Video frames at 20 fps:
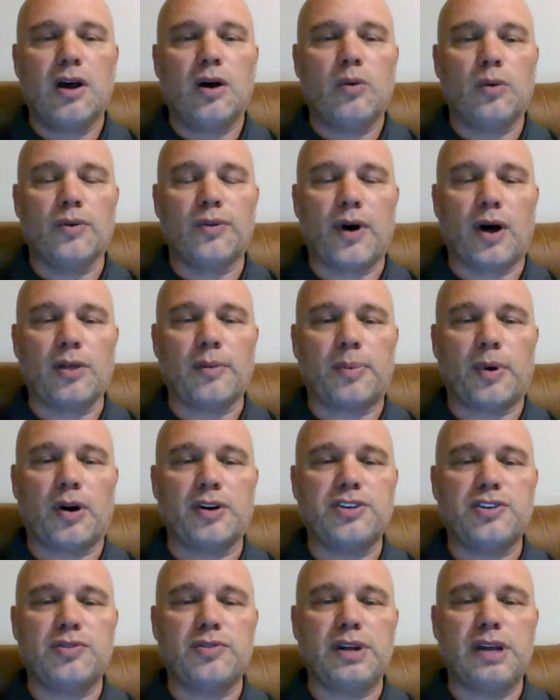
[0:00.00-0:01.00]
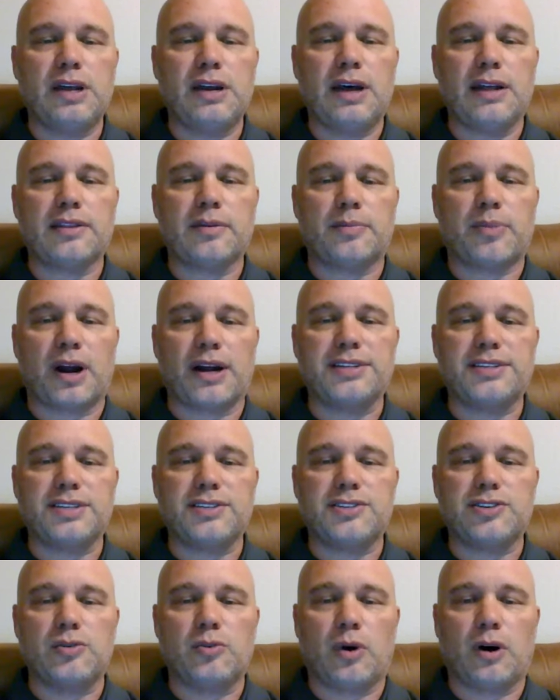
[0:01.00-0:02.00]
With all the parts you need at the
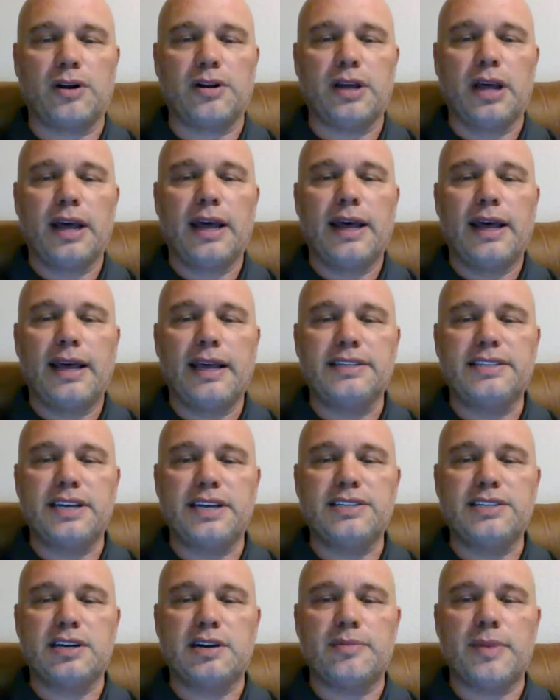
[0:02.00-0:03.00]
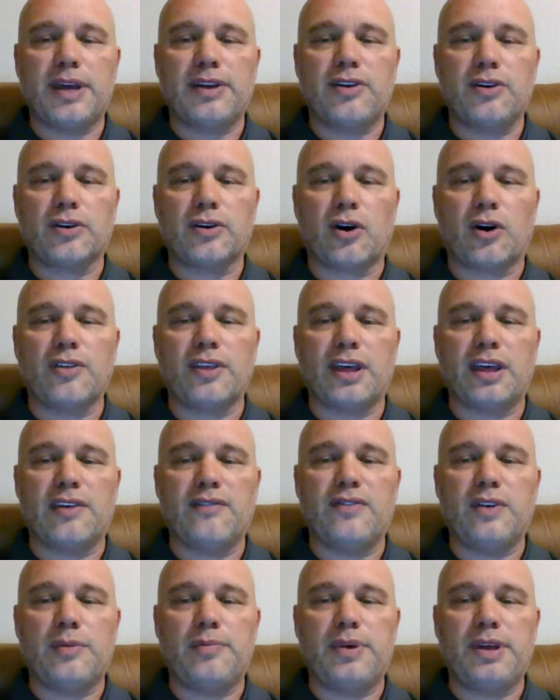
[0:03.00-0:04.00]
prices you want, it's easy to make your car the
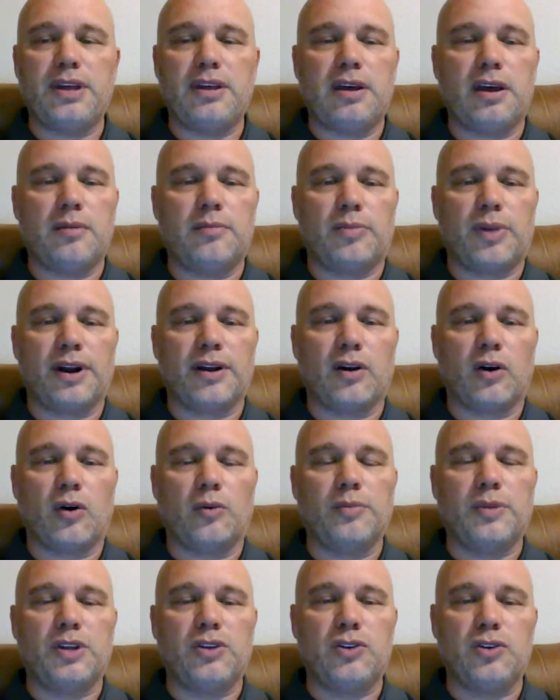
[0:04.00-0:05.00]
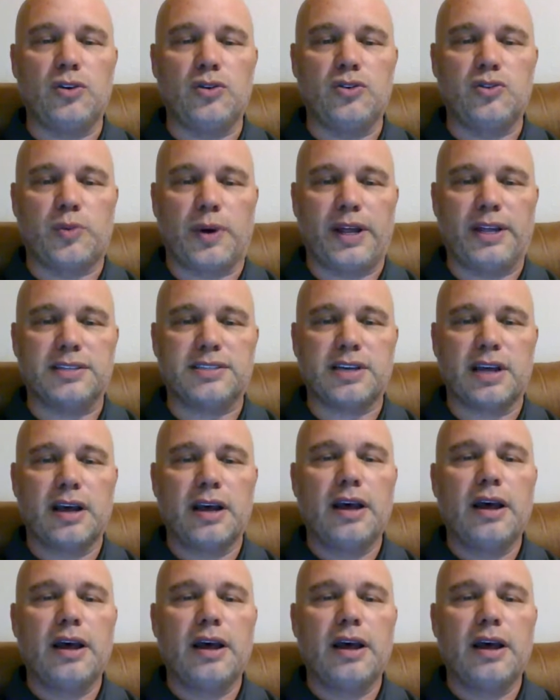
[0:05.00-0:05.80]
MVP and bring home huge wins.